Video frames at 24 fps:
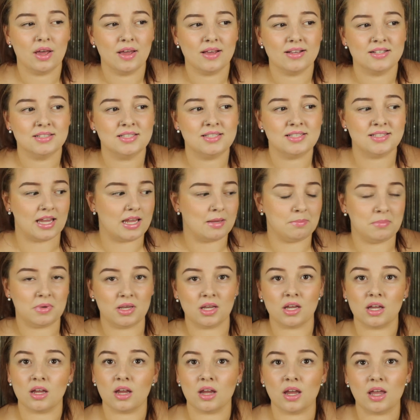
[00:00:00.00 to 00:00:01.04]
see
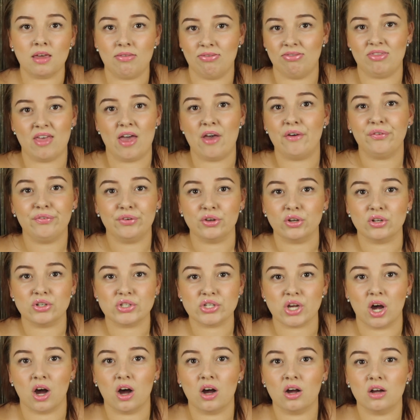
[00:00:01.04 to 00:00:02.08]
me in their
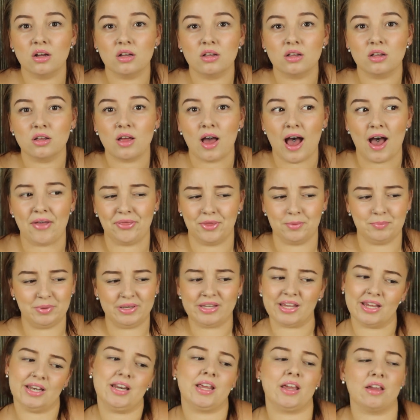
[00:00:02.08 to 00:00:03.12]
future at the
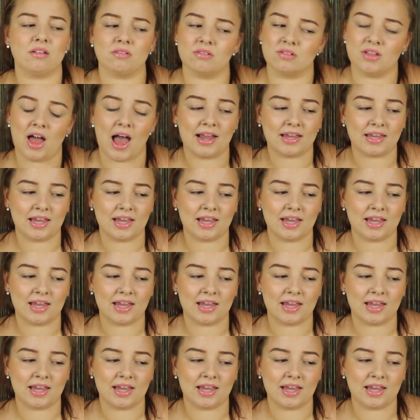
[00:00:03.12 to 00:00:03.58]
beginning.